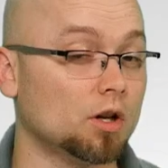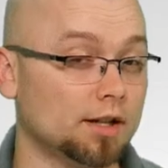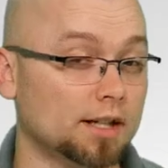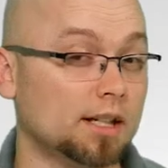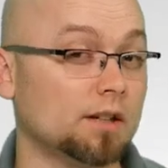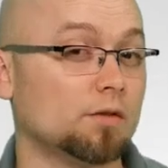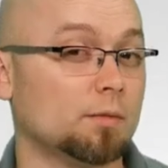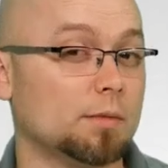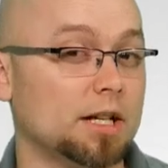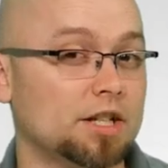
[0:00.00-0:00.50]

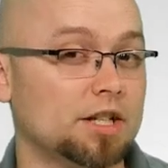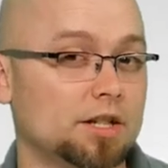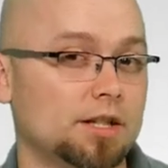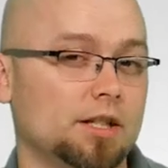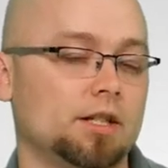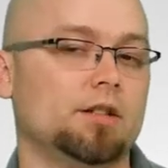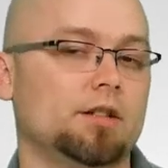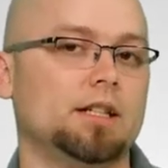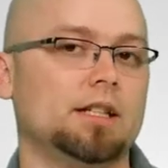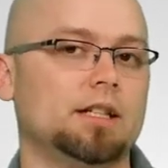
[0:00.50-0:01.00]
information
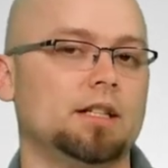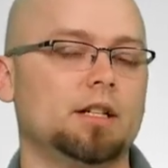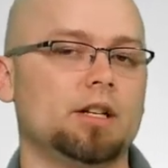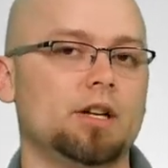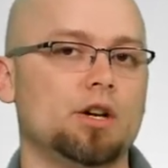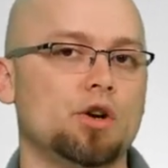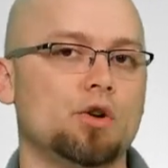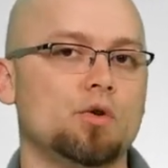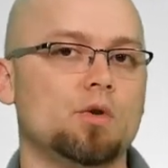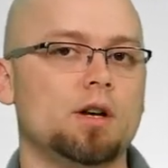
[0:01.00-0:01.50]
that you need to
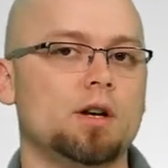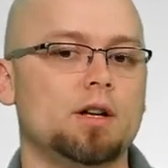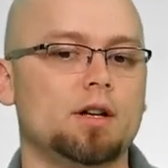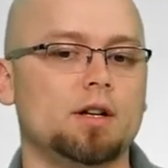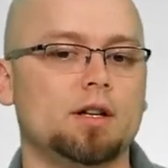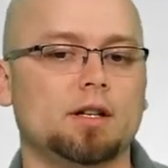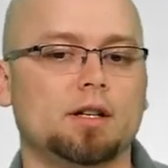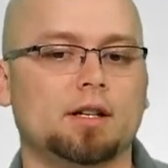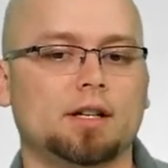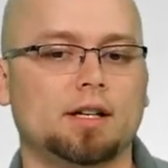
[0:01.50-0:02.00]
know.
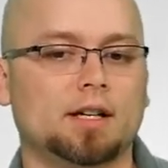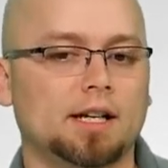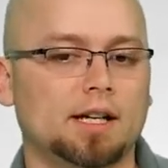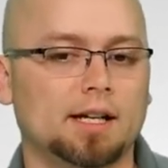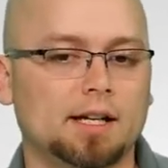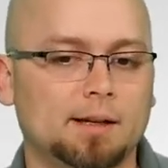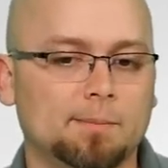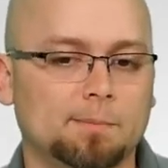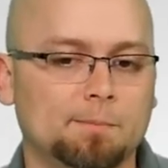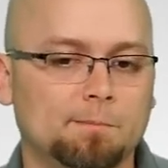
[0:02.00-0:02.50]

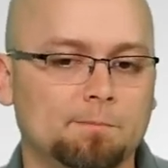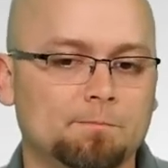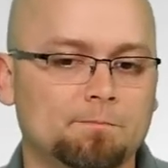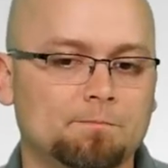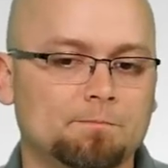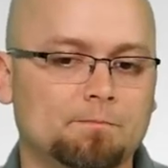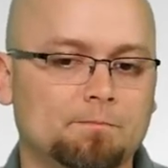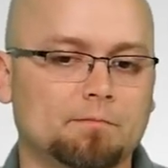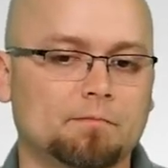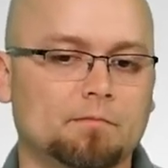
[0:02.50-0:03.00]

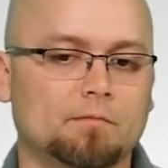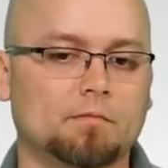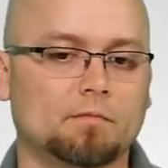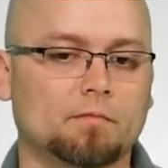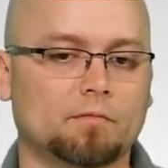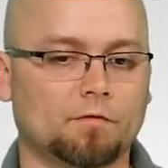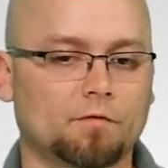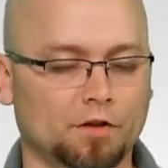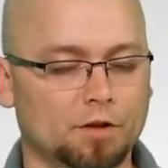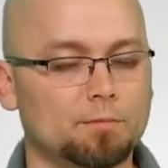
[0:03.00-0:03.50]

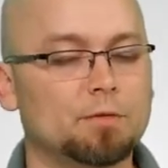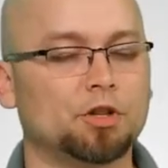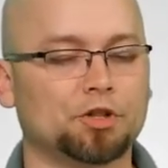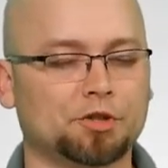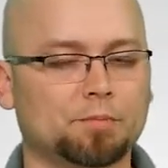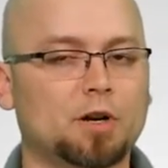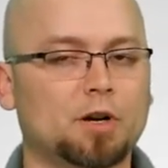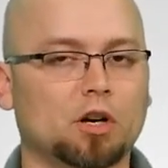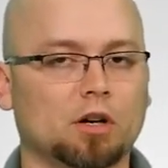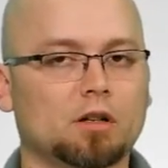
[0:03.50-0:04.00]
For the
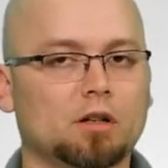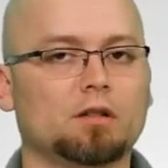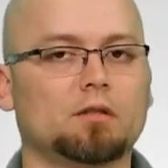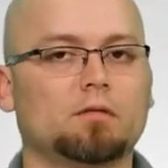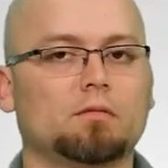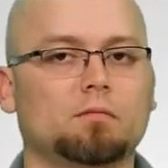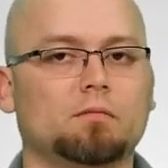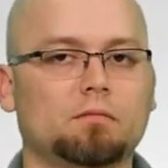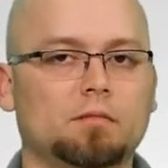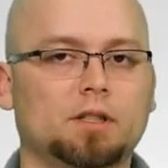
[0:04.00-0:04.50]
most part,
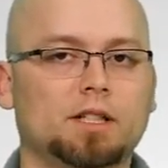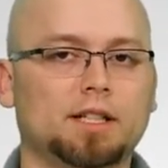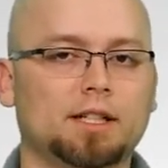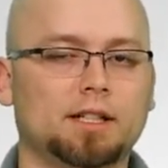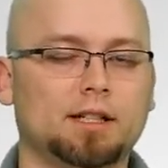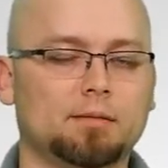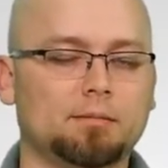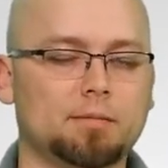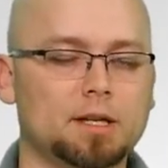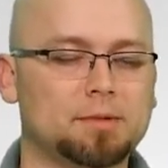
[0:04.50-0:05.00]

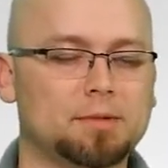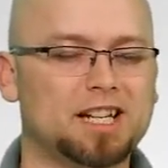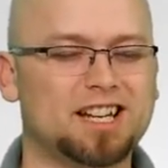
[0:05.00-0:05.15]
maybe not